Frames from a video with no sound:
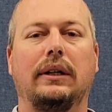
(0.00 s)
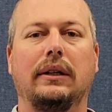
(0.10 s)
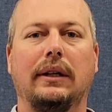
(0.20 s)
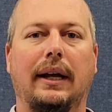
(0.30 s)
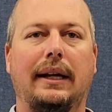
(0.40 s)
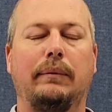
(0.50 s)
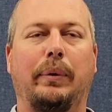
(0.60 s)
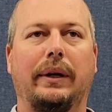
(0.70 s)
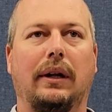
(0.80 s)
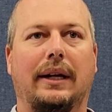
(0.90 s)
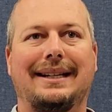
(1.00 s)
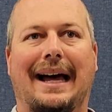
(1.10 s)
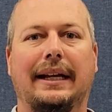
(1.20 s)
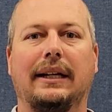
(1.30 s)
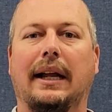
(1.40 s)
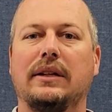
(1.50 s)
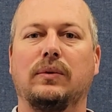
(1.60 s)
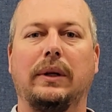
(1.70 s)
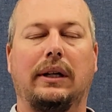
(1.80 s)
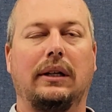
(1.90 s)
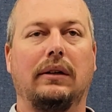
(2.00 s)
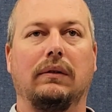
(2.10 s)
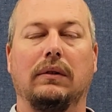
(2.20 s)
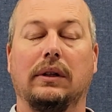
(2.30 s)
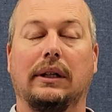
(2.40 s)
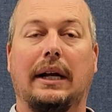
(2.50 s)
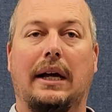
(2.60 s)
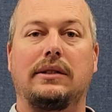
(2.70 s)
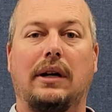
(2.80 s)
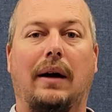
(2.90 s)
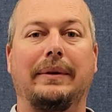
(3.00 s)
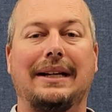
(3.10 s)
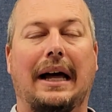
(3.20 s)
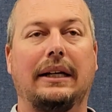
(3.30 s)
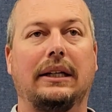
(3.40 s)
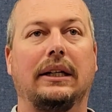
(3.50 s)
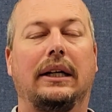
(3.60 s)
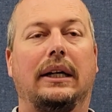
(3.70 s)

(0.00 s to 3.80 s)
and Aiden played a lot of tight end last week and did a really nice job at tight end.